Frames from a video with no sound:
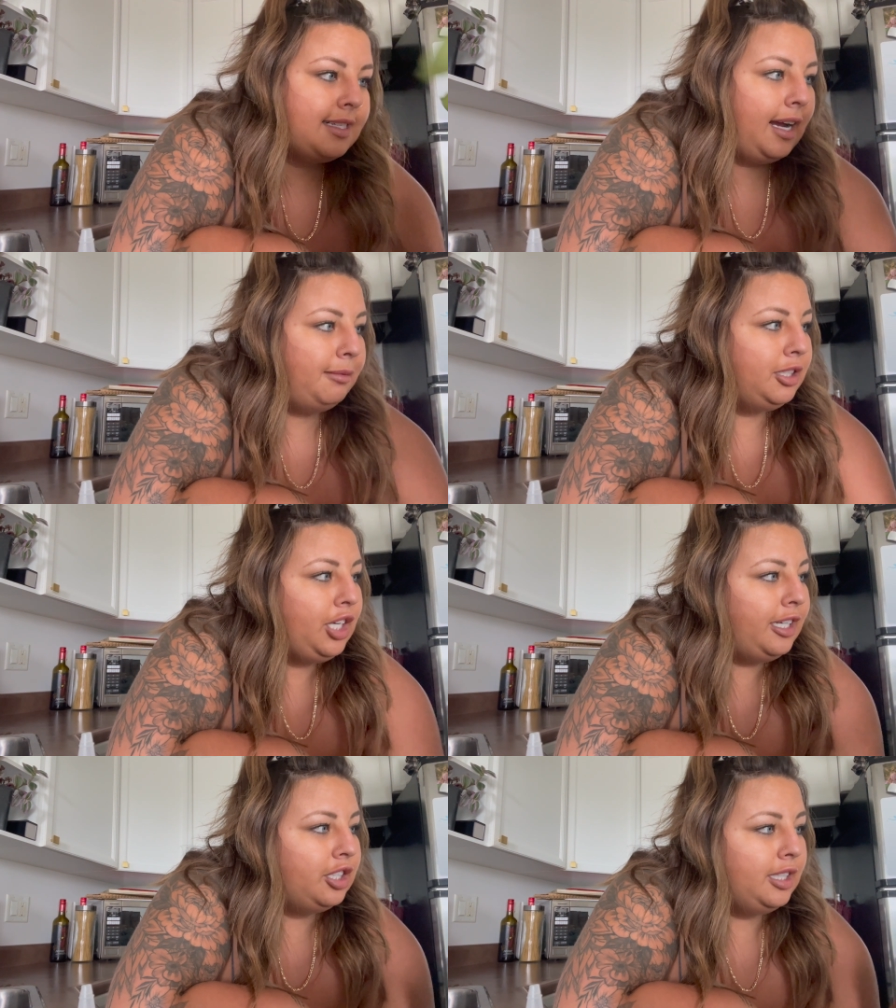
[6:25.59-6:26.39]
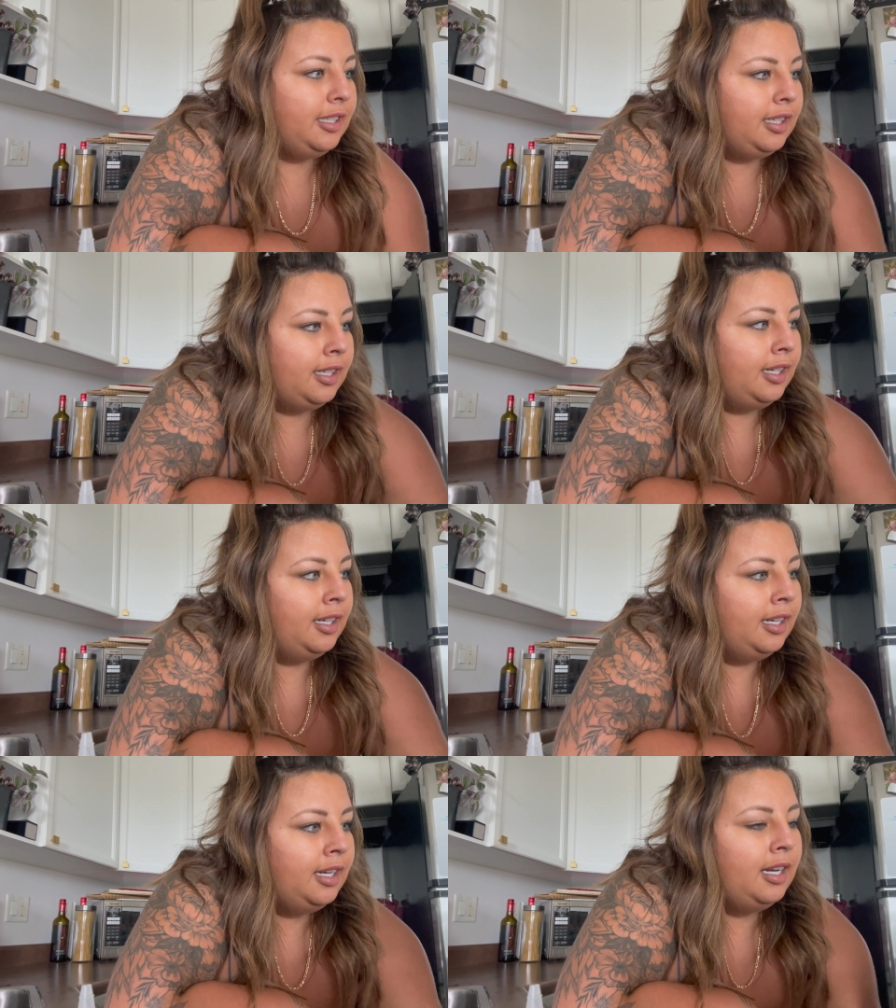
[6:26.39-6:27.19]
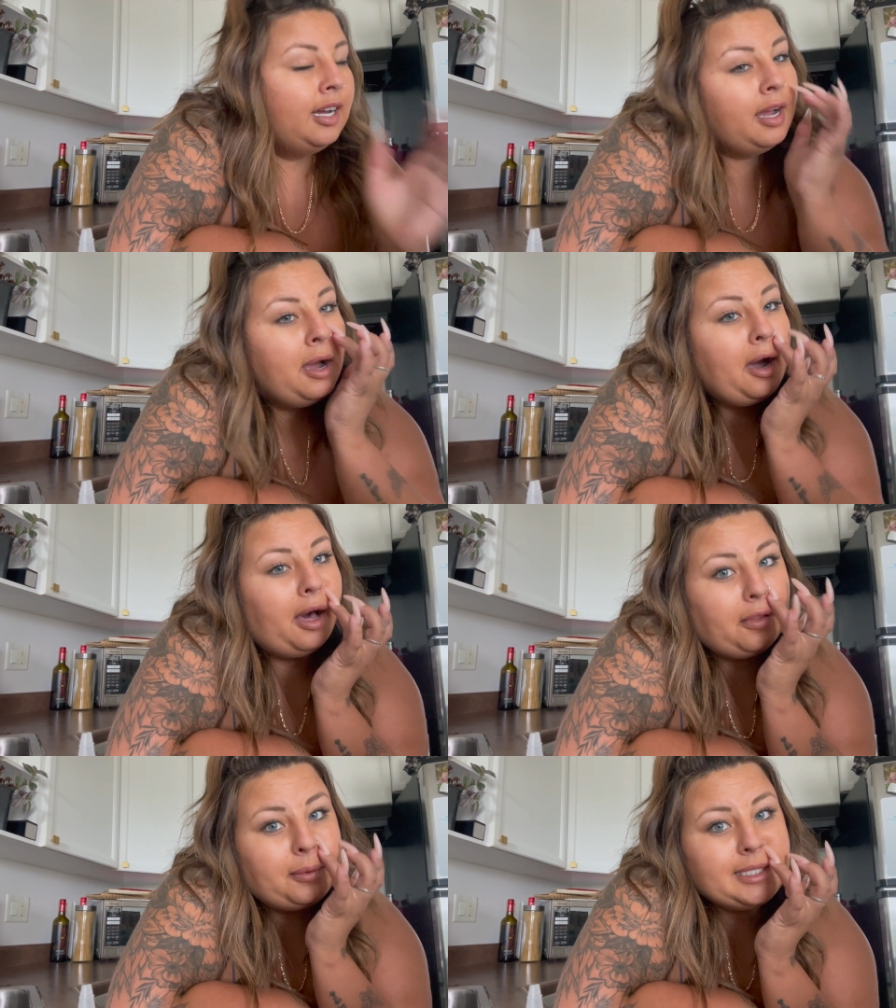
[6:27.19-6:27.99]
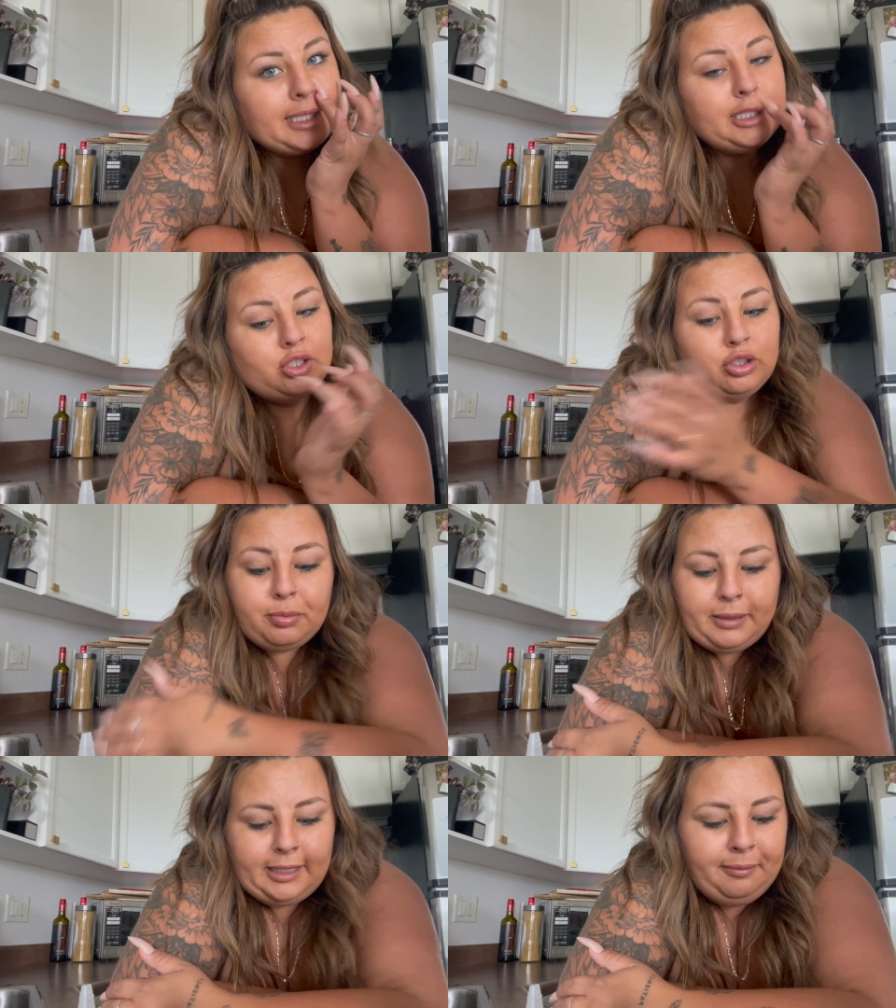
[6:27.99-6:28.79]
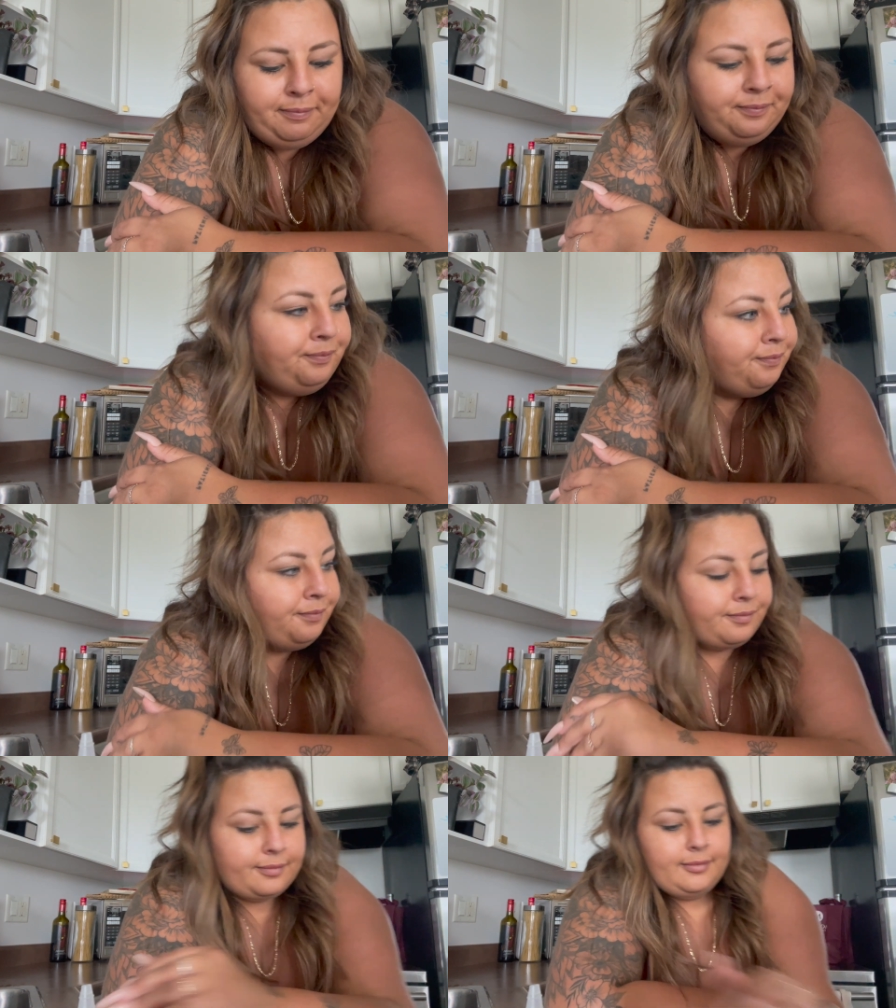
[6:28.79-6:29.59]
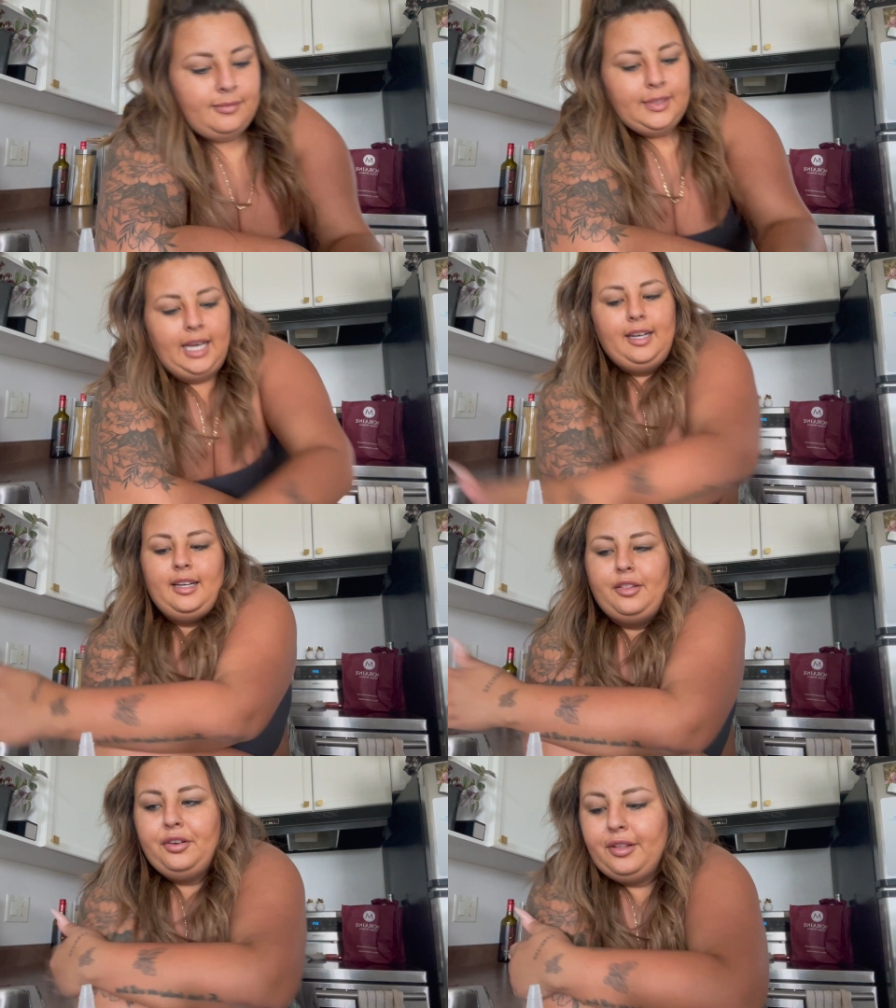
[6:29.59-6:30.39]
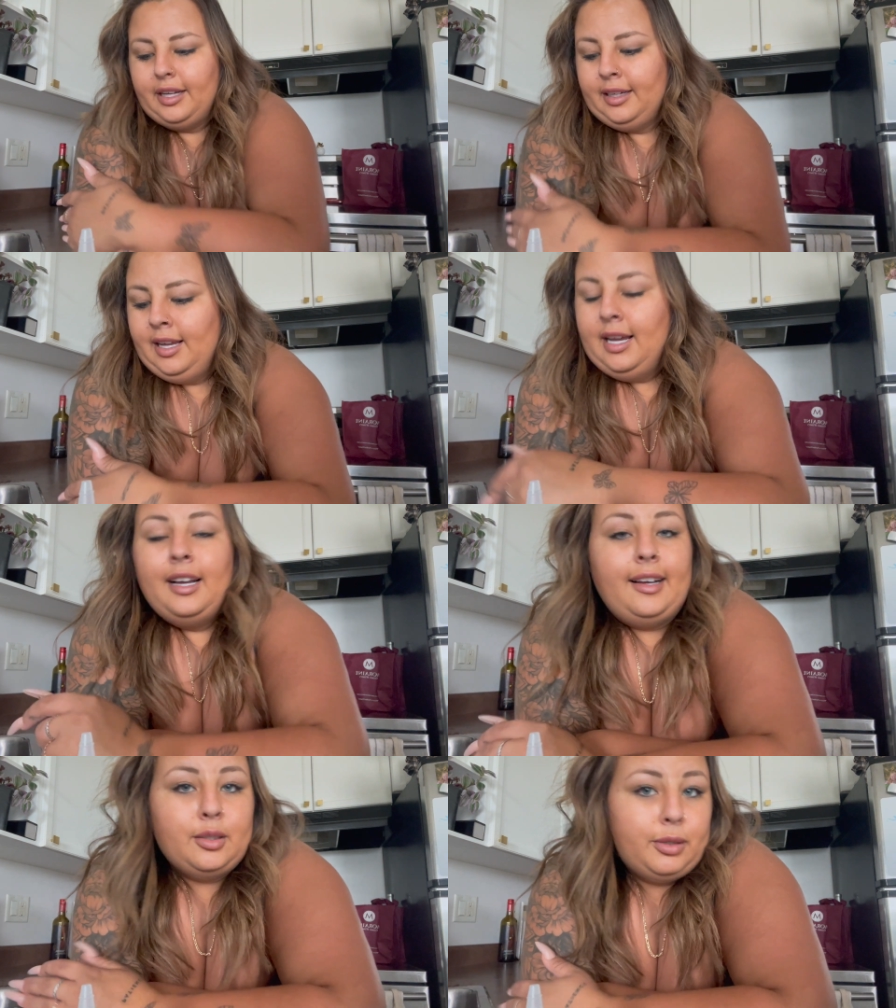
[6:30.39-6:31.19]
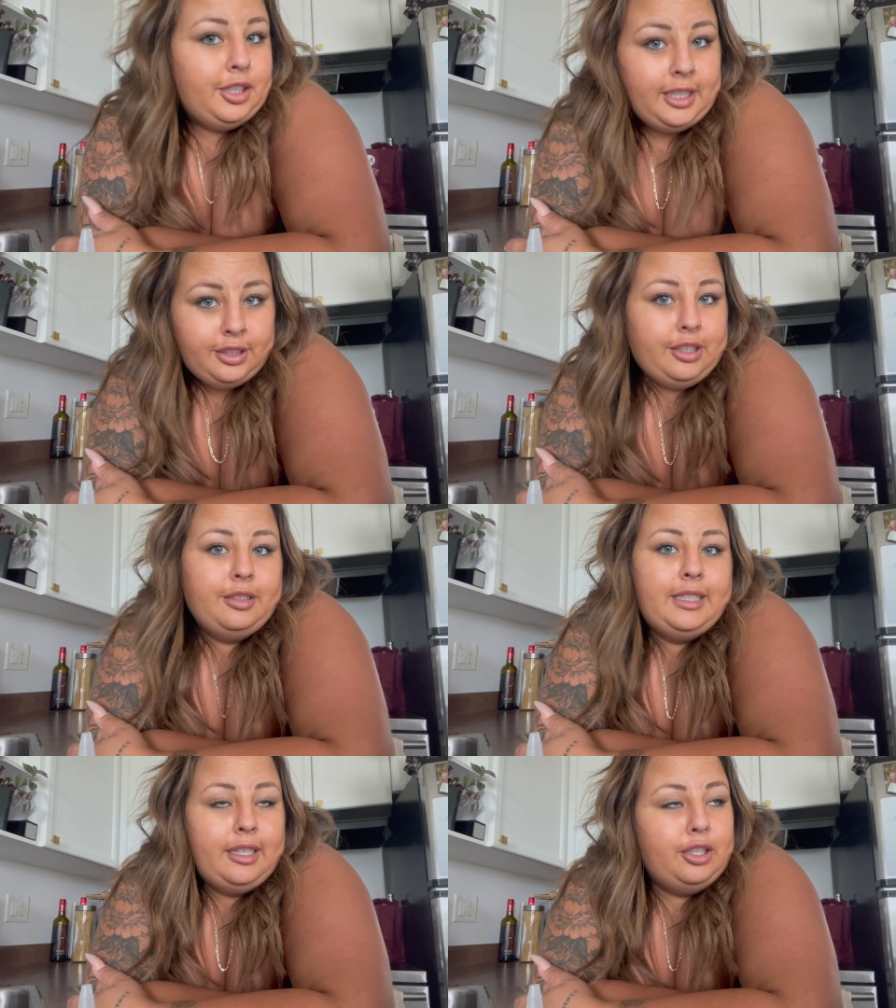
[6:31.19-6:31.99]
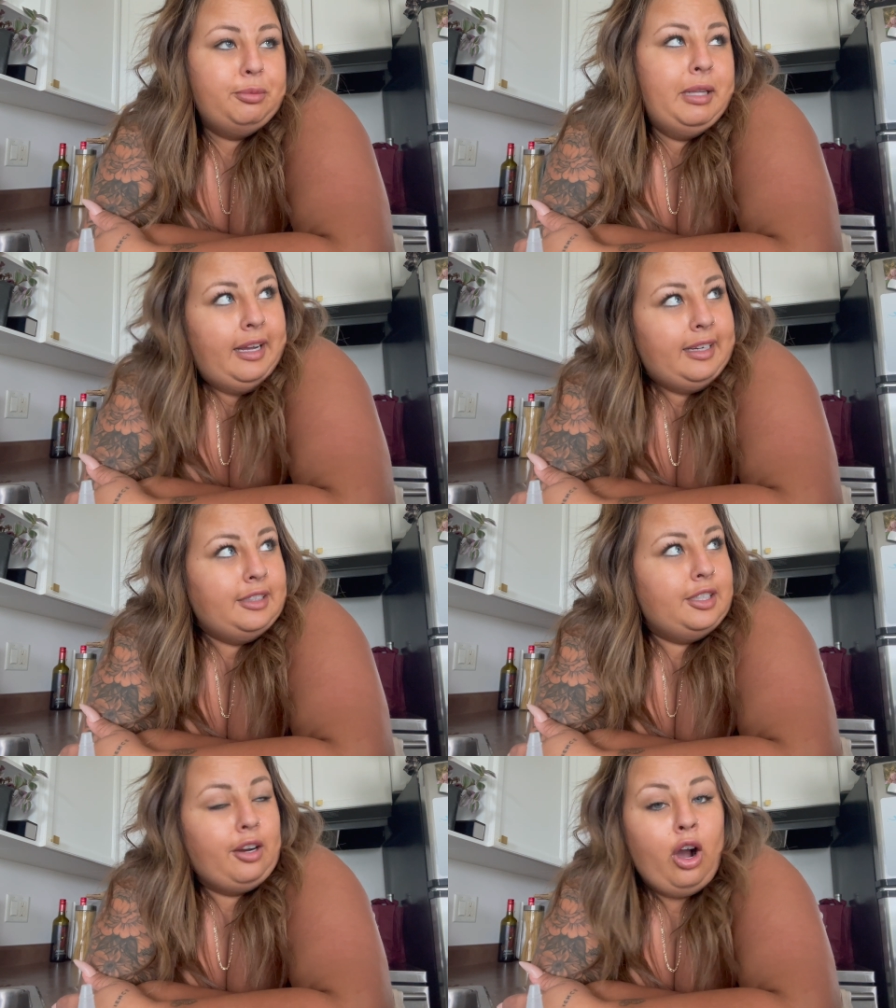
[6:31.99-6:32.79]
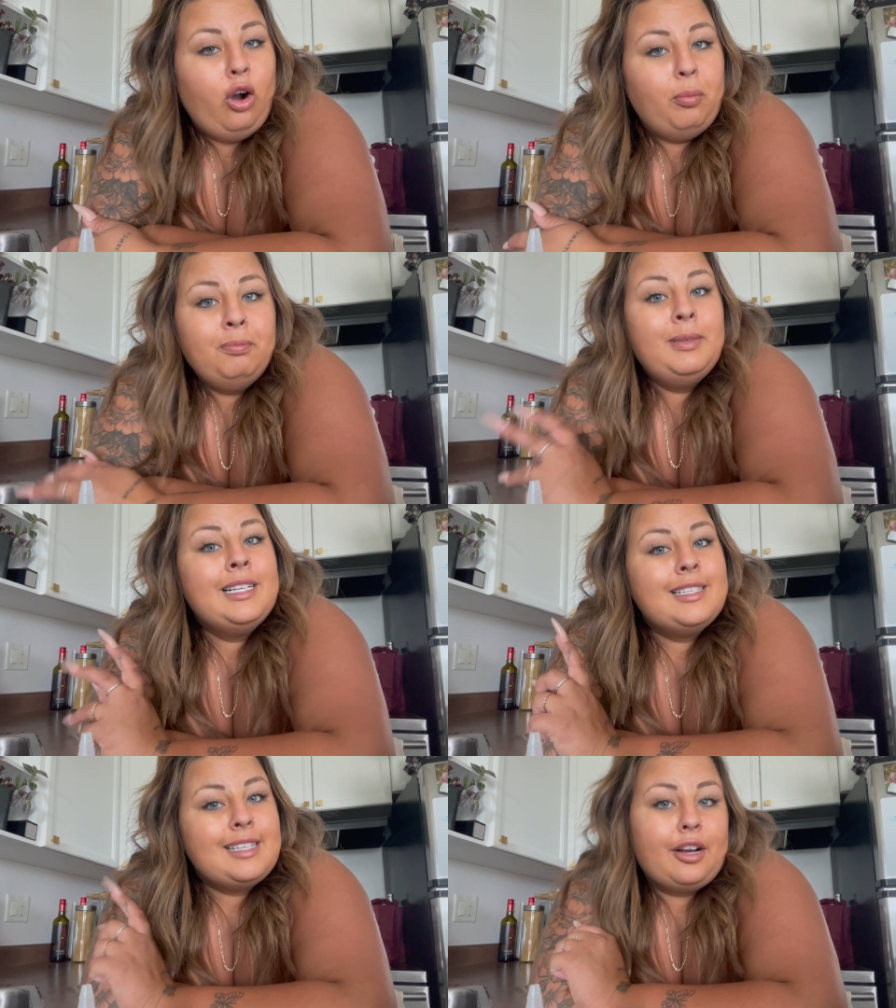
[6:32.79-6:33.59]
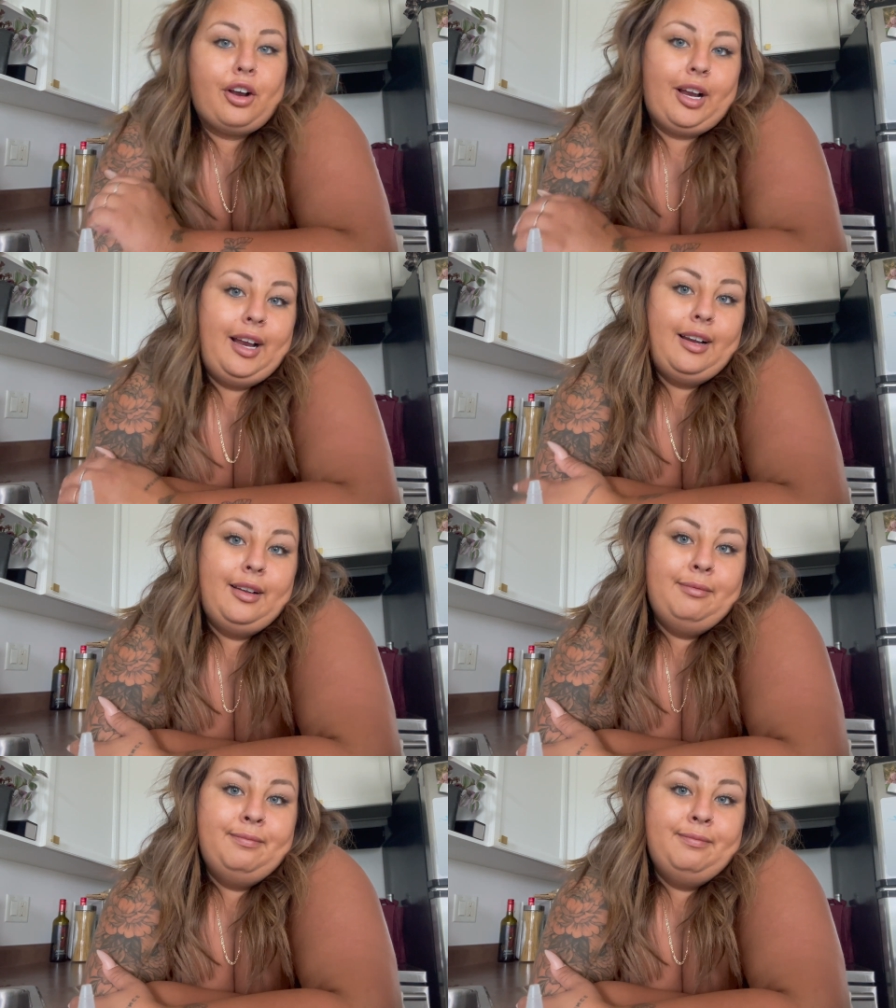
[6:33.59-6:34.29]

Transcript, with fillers: time to change it. Otherwise they get droopy. And another thing is when you're introducing a new plant into your home, segregate it